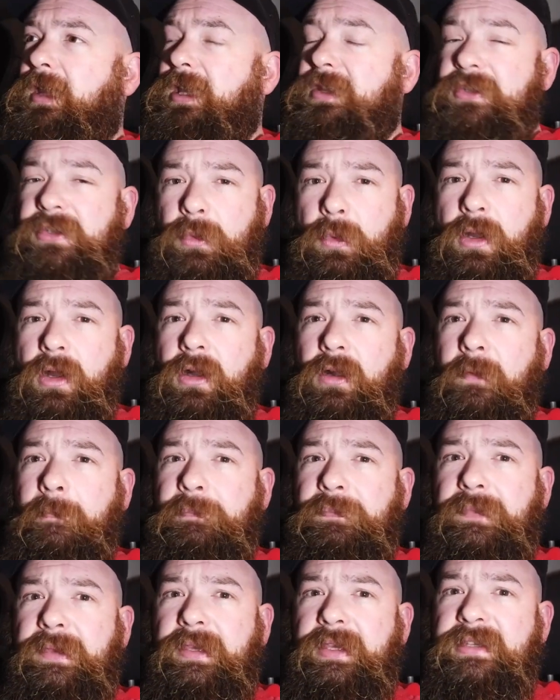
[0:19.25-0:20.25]
into
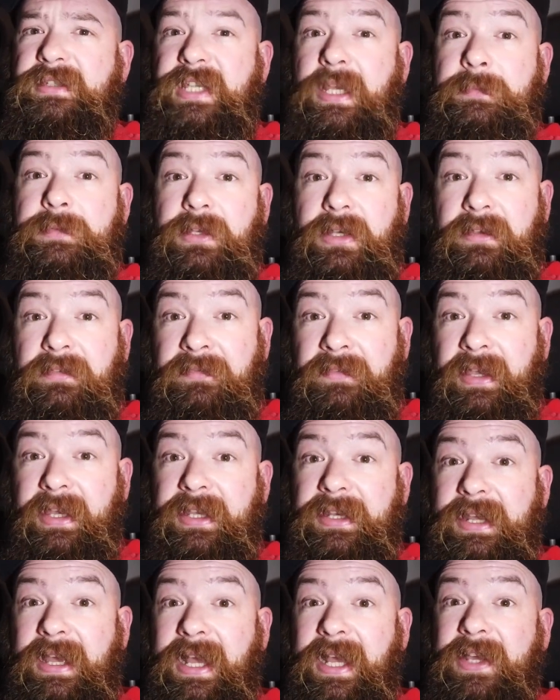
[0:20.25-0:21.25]
autumn. It seems only
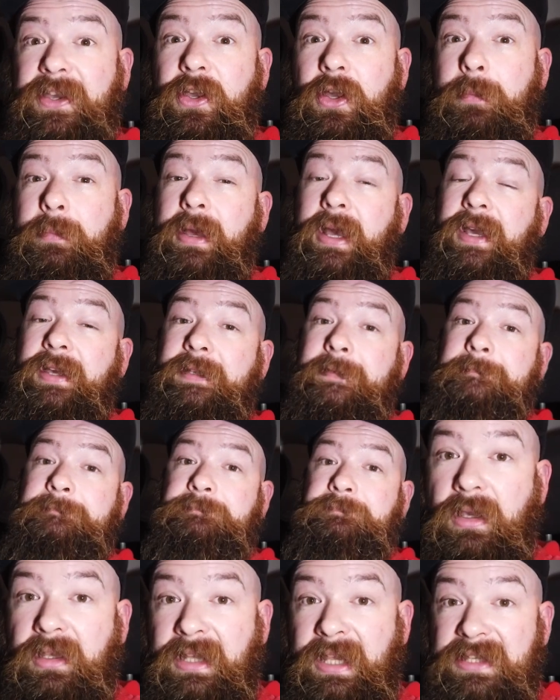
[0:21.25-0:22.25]
fitting that I go back.
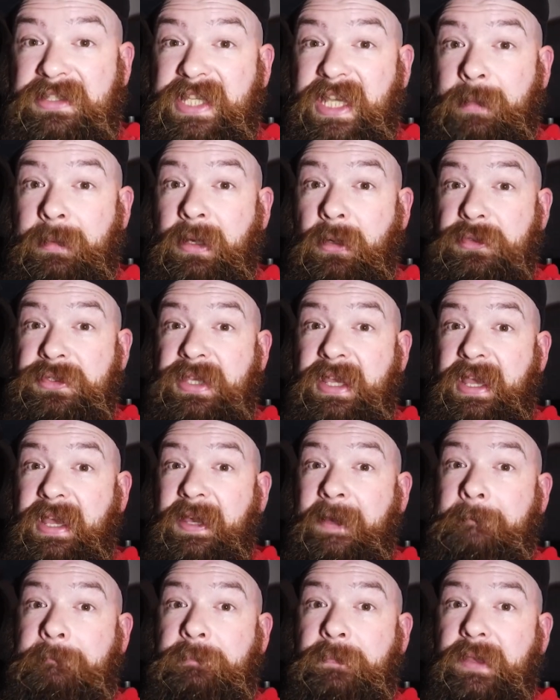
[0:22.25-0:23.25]
And last time I was
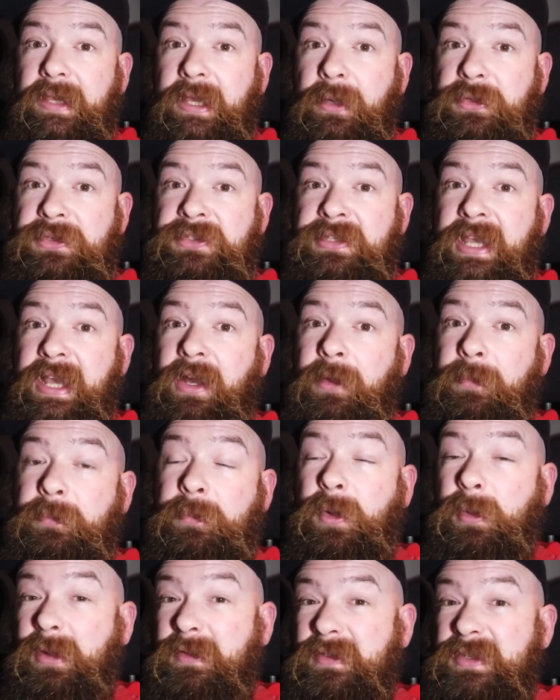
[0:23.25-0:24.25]
there, I was sat on
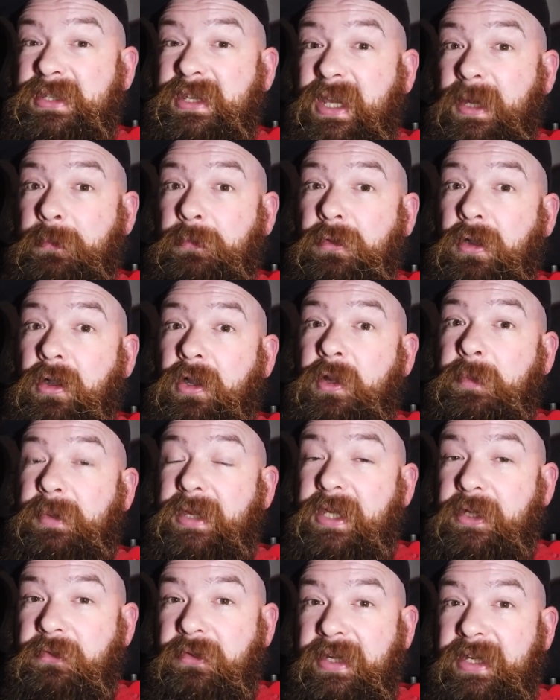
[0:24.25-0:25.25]
probably the same rock,
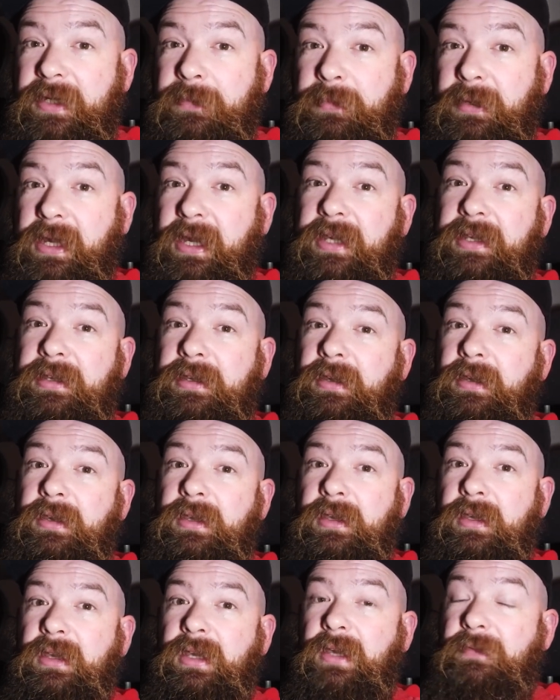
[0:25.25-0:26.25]
being greeted by
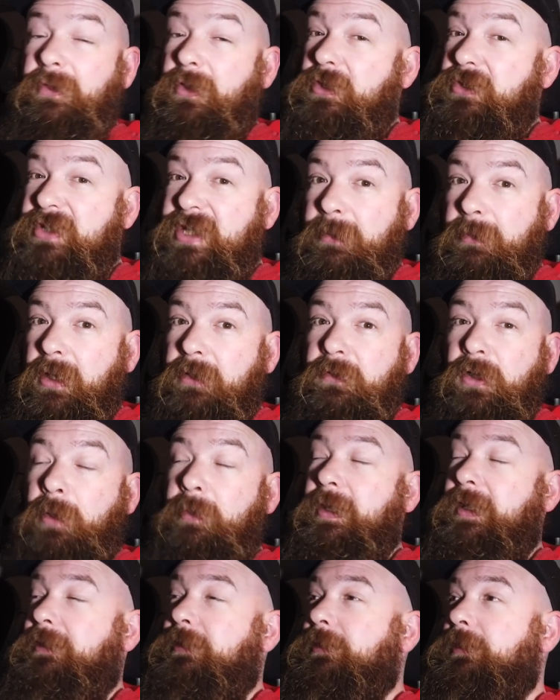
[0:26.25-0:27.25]
a very similar
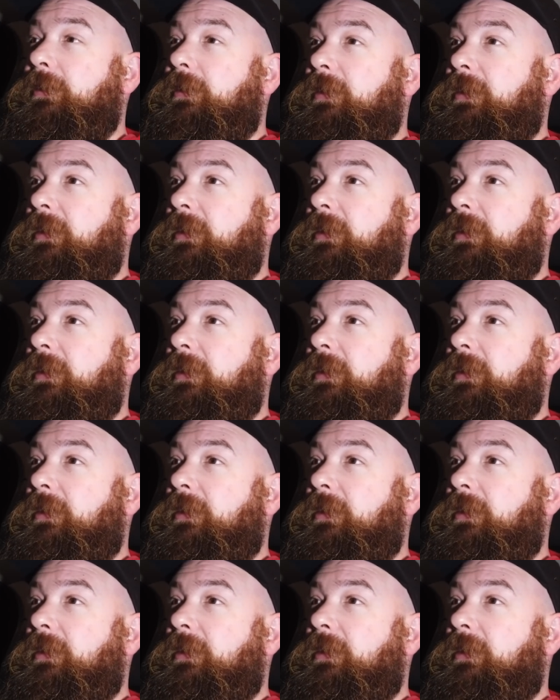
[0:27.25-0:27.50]
robin,